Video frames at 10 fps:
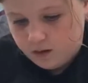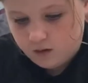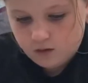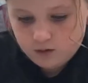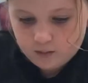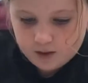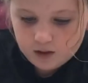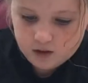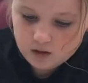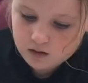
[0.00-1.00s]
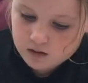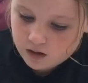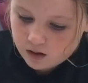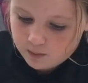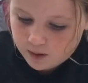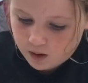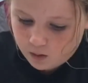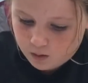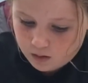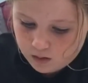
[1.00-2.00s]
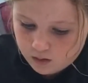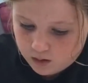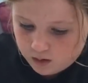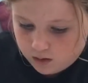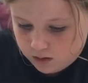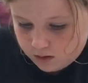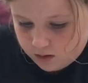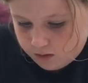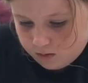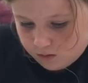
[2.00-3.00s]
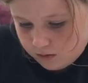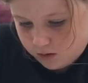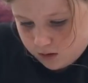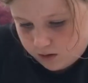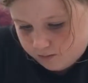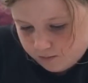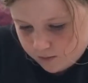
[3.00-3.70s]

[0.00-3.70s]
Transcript: Let me set out. No.